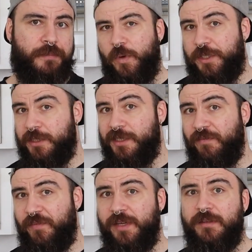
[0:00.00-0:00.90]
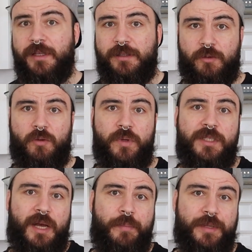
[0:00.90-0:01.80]
which is something that
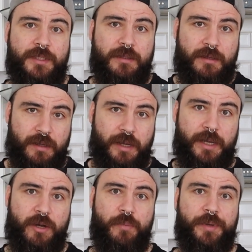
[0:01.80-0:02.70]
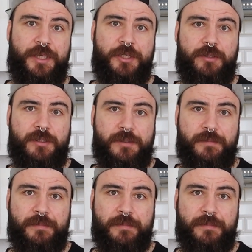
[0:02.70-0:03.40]
always happens in competitions.